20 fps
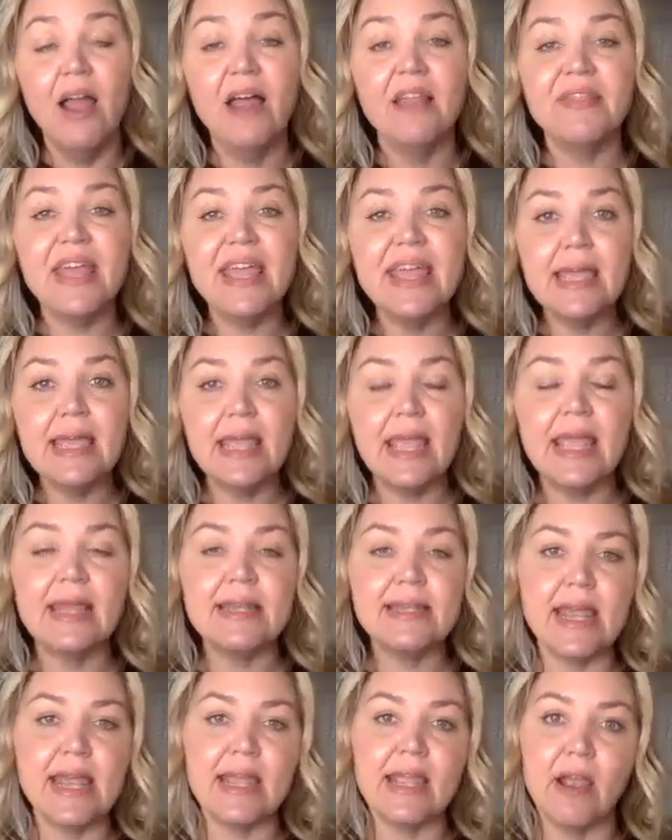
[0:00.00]
They can
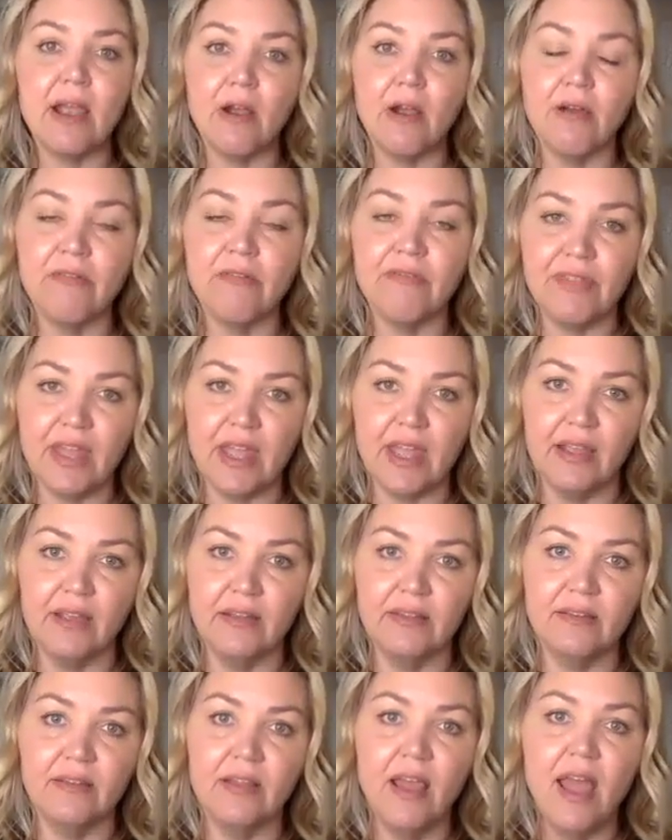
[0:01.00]
take care of
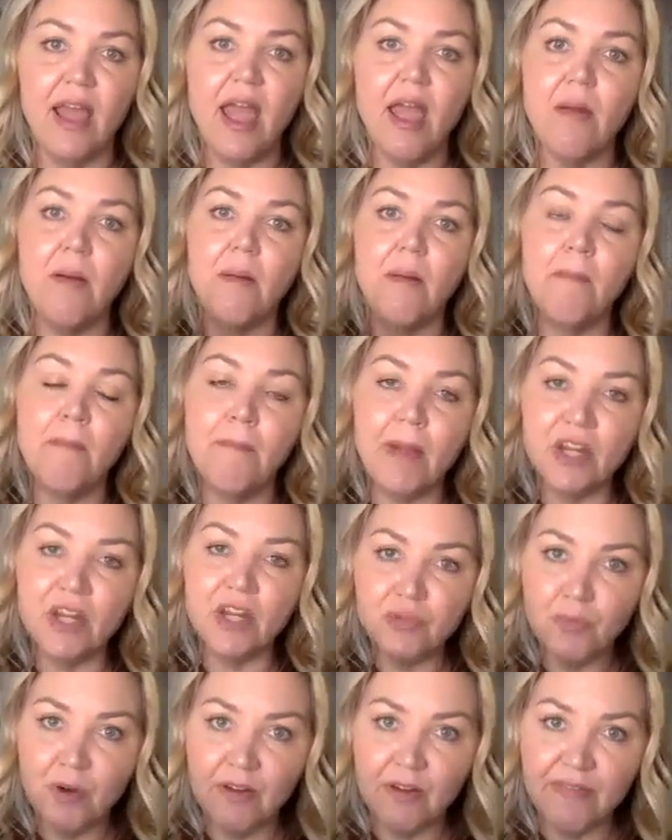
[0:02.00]
things
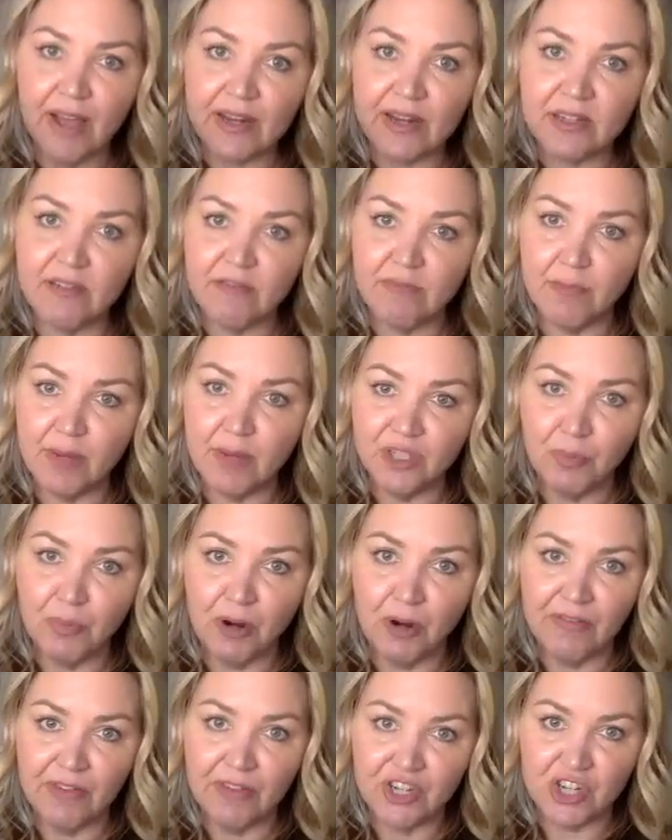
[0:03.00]
much more effective, much
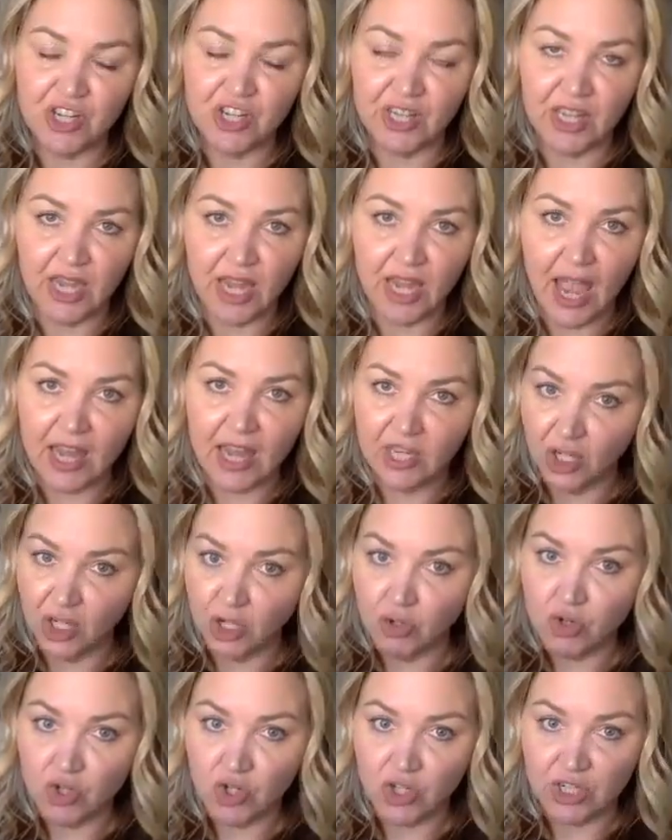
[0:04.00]
more efficiently, and
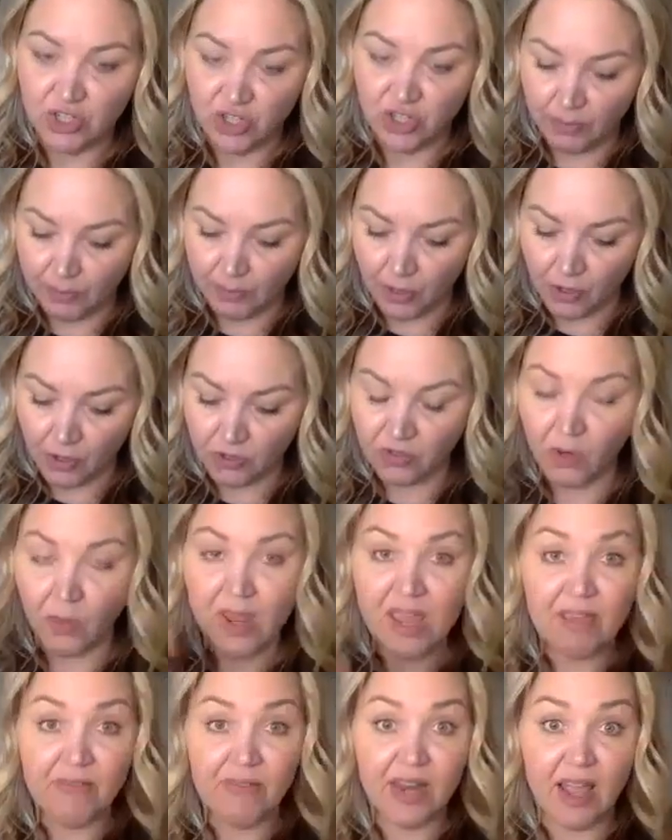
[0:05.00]
usually cheaper. So
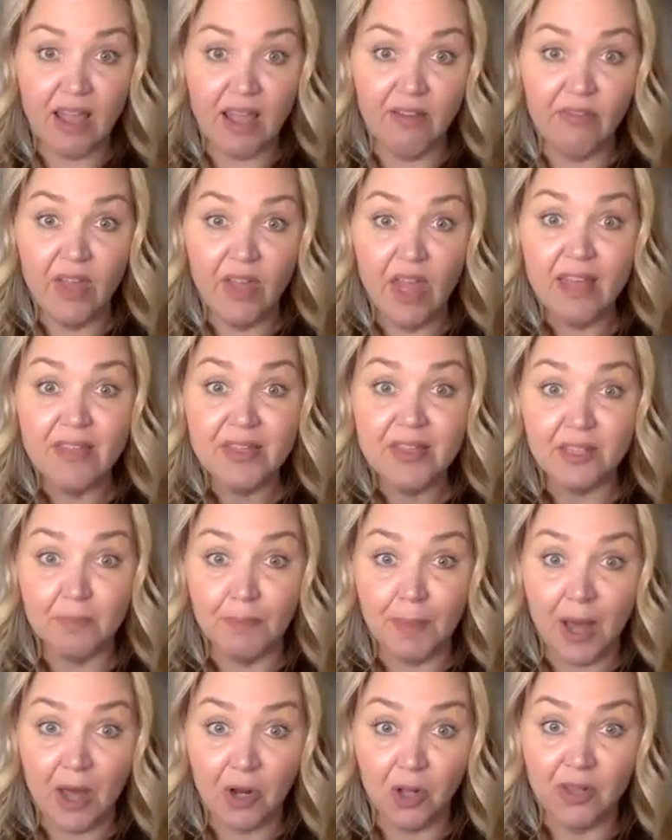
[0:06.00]
even if this
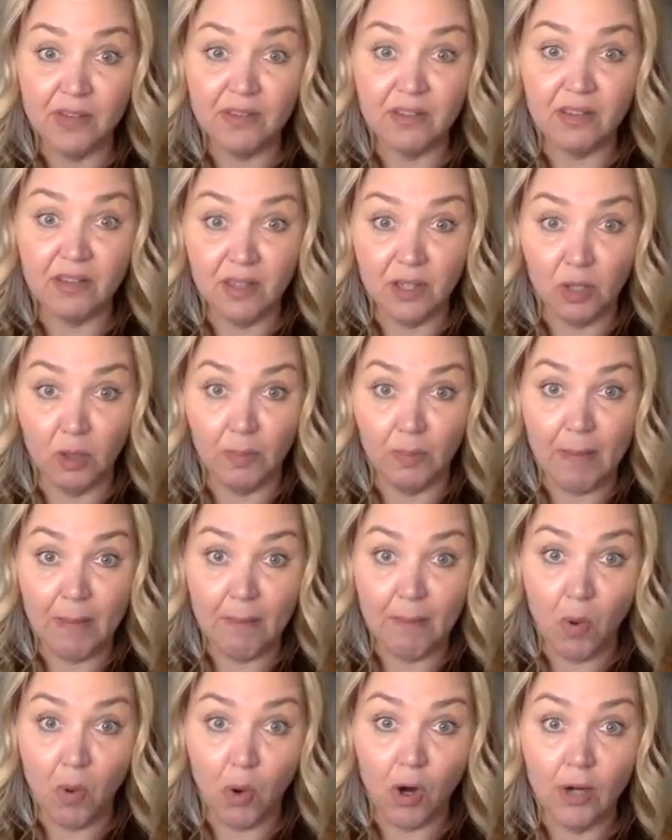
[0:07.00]
bottle is a little bit
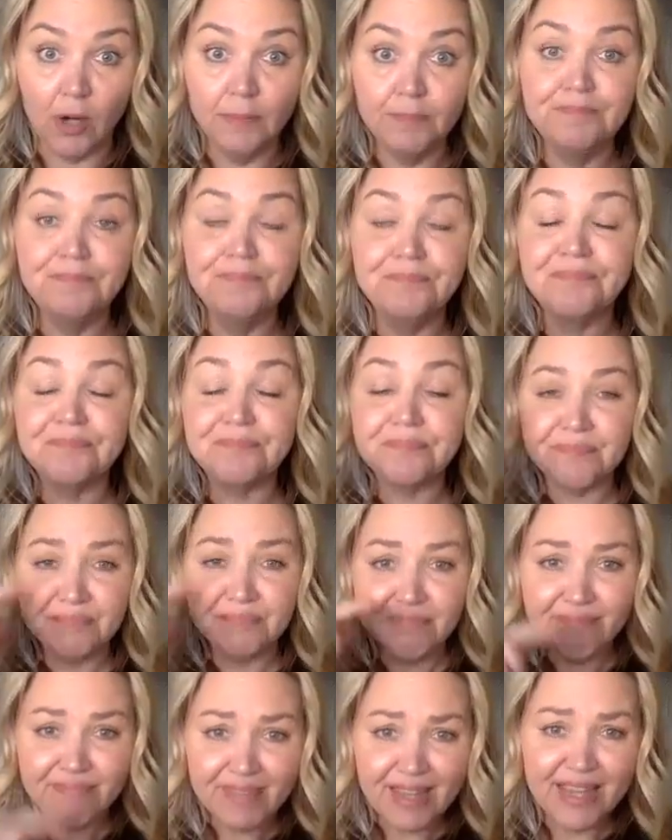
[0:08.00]
more,
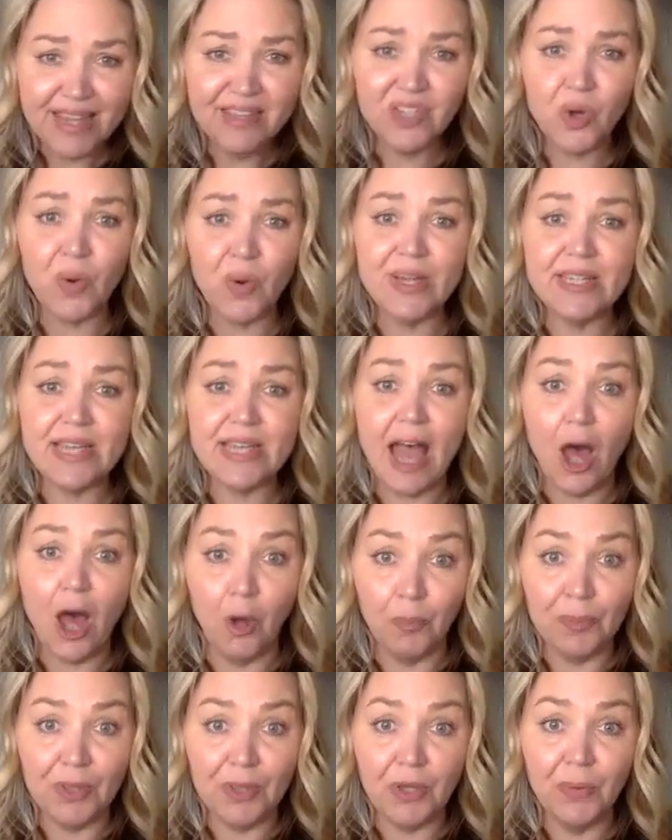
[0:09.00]
it's going to
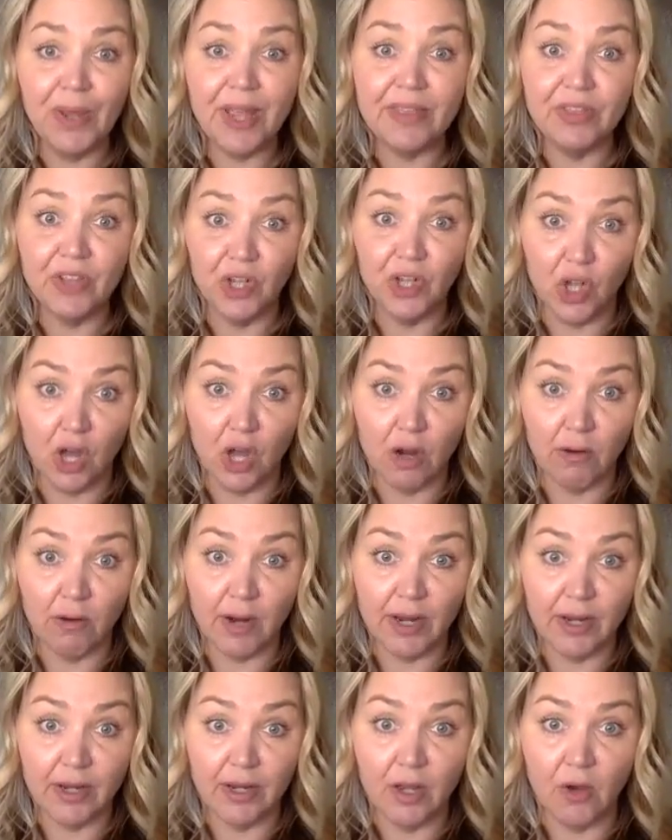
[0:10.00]
help you in the long
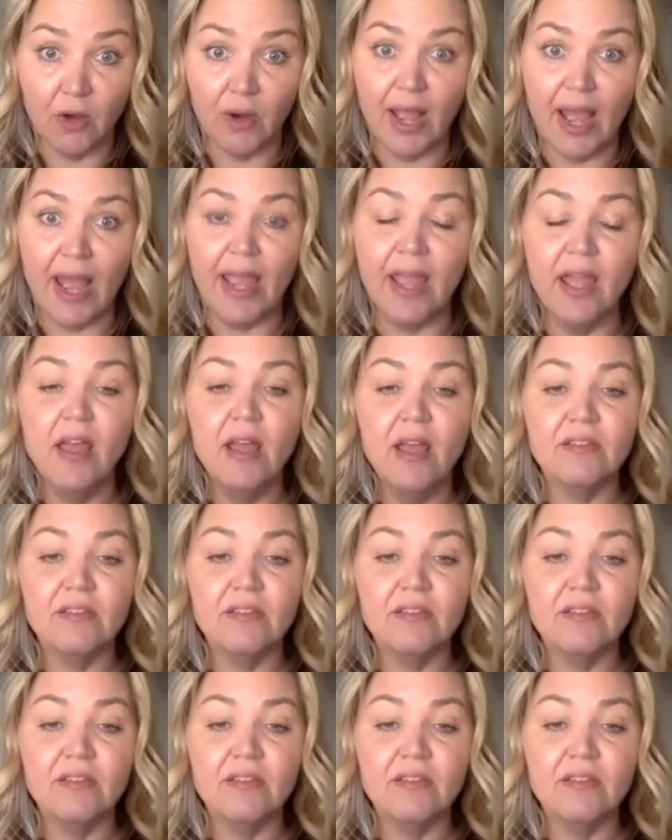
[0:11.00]
run, okay?